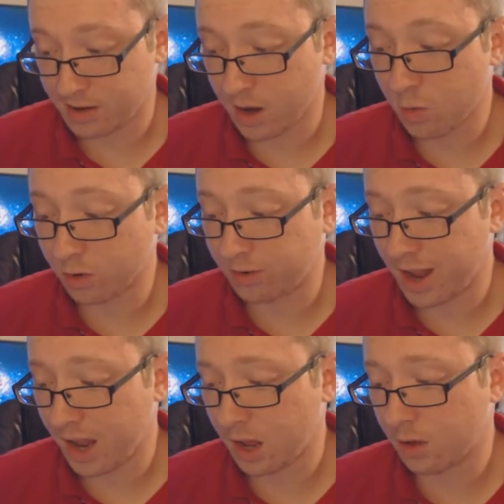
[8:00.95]
it will
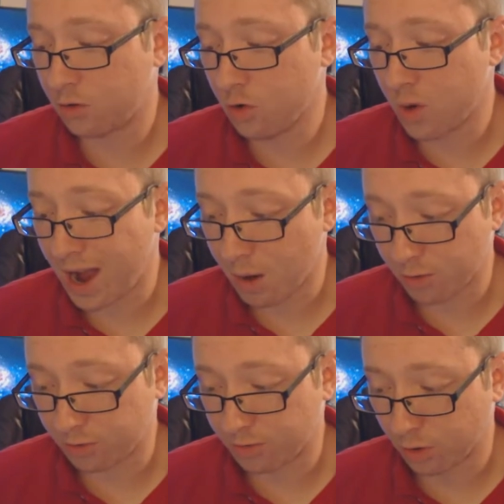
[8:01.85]
take two
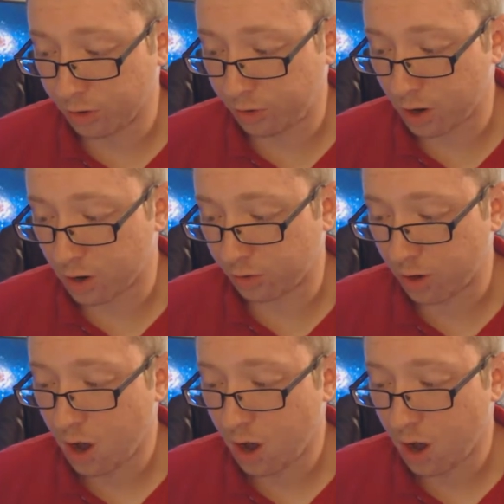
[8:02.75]
hours to fully charge.